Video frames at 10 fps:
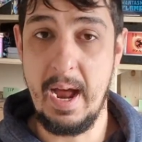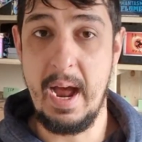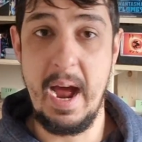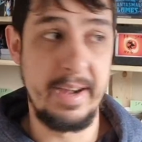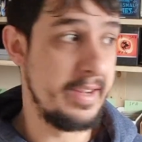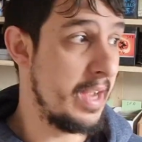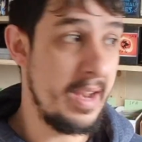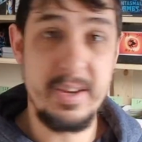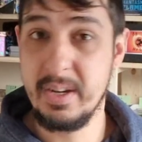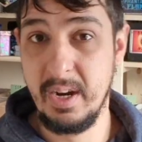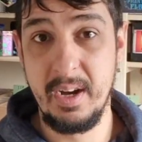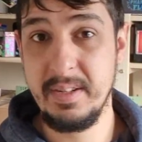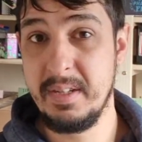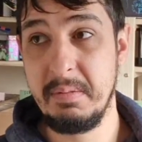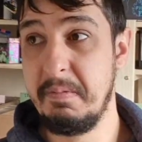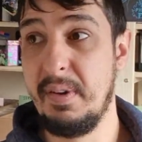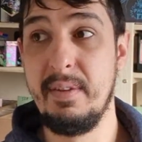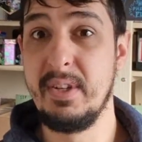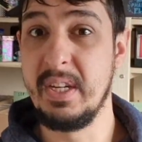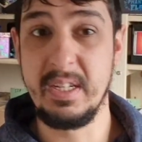And your cards, 5 or
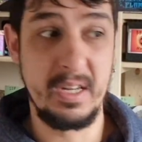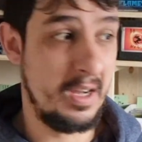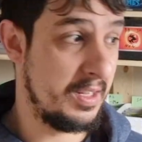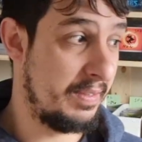6 cards,